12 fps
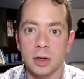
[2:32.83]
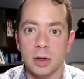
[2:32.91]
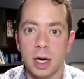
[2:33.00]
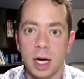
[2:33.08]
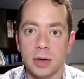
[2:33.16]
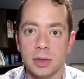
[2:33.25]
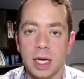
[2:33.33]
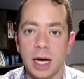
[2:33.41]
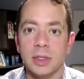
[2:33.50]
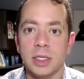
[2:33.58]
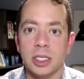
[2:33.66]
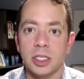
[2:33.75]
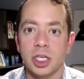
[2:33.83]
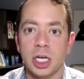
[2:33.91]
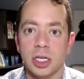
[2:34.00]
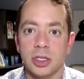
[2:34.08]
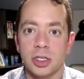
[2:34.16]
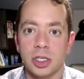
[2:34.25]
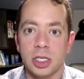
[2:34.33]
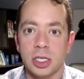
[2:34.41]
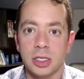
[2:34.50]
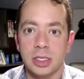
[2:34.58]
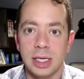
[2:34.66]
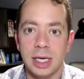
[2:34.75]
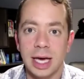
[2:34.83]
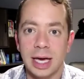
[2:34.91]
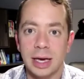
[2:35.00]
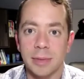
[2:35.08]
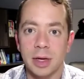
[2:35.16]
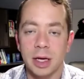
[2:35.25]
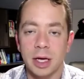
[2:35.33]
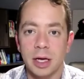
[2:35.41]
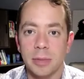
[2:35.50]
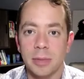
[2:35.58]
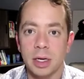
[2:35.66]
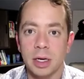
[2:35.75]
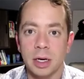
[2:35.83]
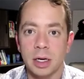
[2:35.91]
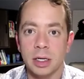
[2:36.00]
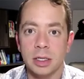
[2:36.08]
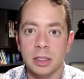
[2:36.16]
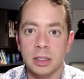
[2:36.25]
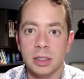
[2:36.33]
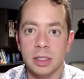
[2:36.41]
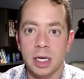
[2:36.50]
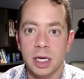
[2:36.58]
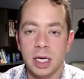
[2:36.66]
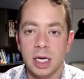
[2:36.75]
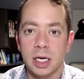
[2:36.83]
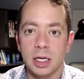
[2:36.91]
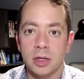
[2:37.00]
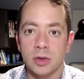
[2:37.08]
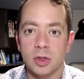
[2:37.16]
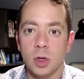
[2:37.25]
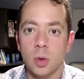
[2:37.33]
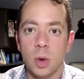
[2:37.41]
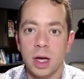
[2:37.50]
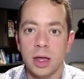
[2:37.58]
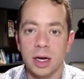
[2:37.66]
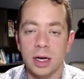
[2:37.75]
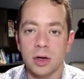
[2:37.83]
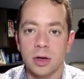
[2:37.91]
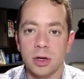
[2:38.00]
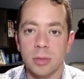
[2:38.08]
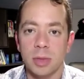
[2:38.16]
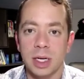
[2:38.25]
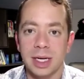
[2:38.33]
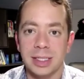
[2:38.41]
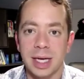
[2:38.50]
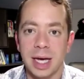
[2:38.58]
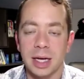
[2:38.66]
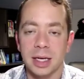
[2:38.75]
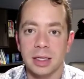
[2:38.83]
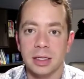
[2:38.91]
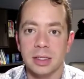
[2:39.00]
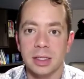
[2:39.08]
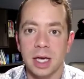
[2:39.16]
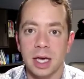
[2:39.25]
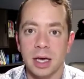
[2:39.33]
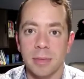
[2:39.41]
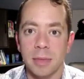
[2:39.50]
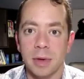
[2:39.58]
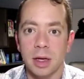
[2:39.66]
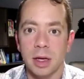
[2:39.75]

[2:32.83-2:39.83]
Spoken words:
how's he going to change his game, because there's no way that it could have been exactly the same.